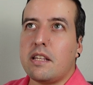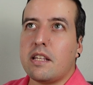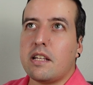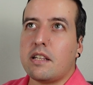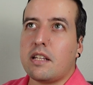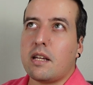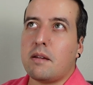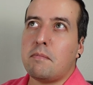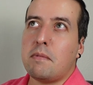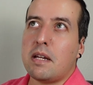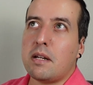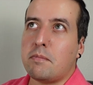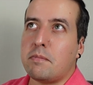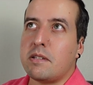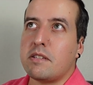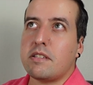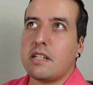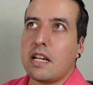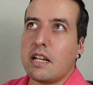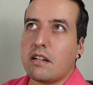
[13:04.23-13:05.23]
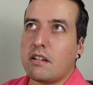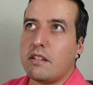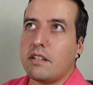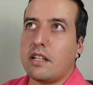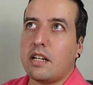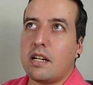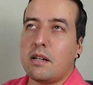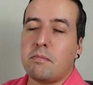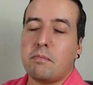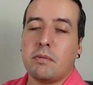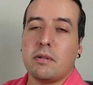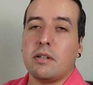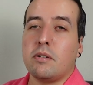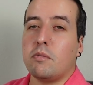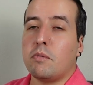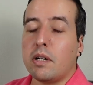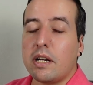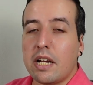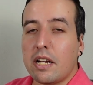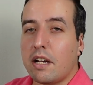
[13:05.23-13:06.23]
that they made a mistake on that, but
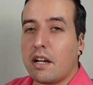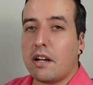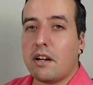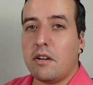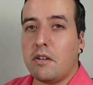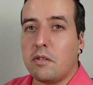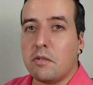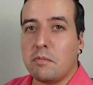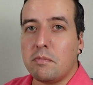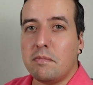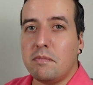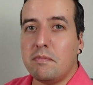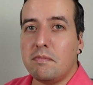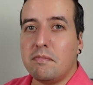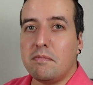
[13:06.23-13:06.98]
when I got home,